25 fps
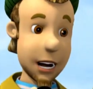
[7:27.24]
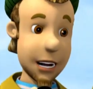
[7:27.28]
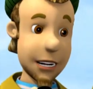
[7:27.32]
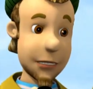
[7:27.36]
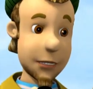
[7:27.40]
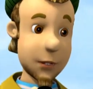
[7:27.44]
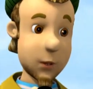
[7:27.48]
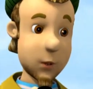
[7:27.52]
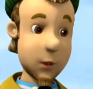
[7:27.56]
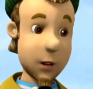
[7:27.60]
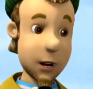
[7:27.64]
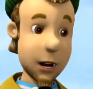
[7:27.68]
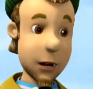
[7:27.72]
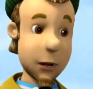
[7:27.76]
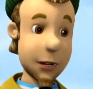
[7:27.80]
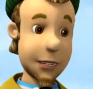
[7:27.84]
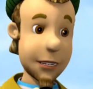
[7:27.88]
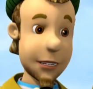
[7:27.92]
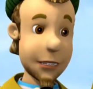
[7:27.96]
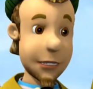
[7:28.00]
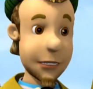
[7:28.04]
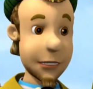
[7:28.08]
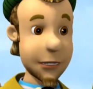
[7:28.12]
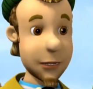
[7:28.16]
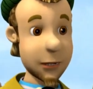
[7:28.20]
first rule at
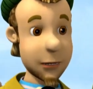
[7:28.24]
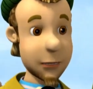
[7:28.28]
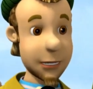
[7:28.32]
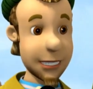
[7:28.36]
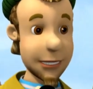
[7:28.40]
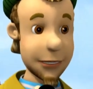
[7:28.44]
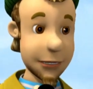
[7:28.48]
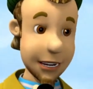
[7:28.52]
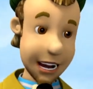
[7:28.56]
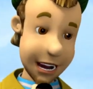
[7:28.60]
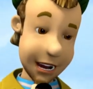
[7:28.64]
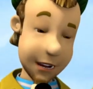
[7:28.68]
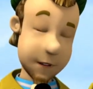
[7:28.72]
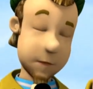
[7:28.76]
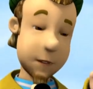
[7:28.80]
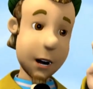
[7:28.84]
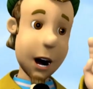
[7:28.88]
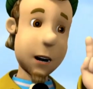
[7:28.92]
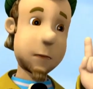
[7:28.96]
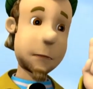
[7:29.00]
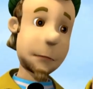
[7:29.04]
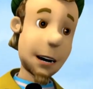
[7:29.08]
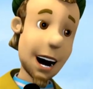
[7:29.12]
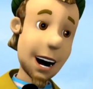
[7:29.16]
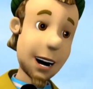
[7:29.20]
sea is
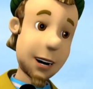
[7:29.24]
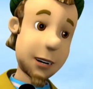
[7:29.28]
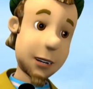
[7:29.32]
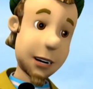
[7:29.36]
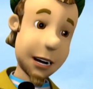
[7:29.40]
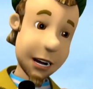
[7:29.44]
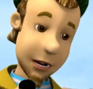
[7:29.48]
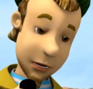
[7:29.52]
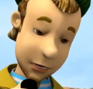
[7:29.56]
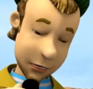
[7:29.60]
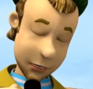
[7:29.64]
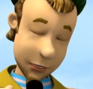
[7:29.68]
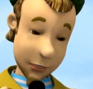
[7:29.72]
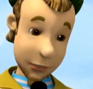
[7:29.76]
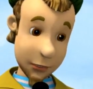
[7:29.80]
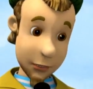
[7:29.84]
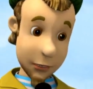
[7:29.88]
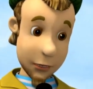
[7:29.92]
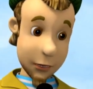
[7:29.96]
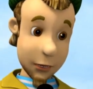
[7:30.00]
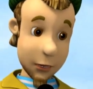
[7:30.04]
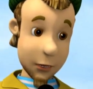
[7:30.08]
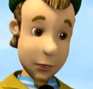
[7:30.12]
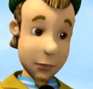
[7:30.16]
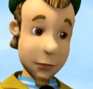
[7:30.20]
never panic.
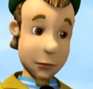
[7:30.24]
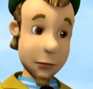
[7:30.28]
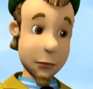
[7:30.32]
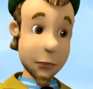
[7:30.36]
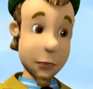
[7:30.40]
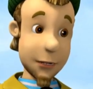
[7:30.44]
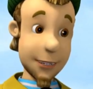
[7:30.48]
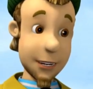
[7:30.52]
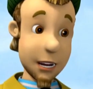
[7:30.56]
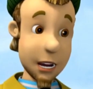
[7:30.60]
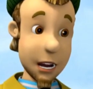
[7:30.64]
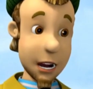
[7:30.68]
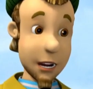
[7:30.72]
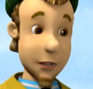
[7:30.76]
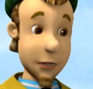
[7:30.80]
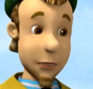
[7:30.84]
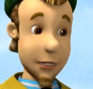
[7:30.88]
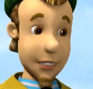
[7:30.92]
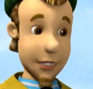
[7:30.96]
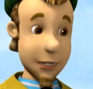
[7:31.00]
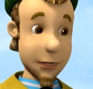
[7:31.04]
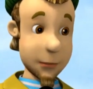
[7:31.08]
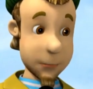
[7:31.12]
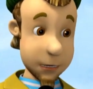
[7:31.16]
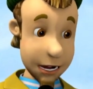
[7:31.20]
Uh, take deep